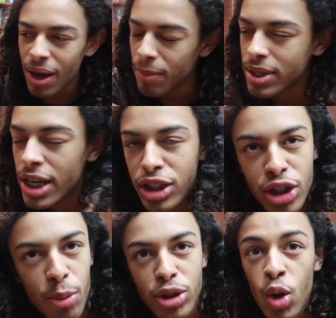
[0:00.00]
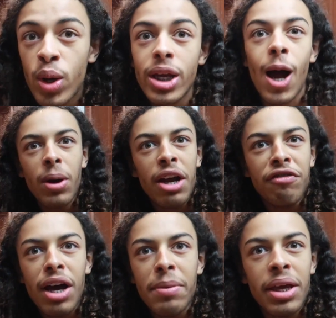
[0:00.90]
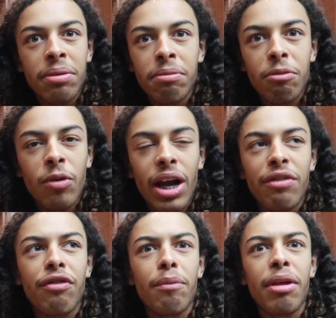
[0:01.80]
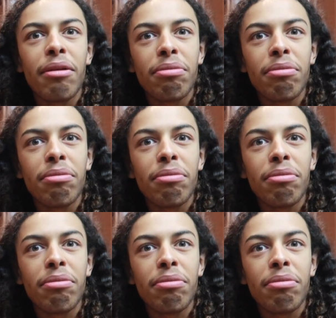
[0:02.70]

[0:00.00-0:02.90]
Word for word: palpitations. They were so good, y'all. Where have I been? Where have I been?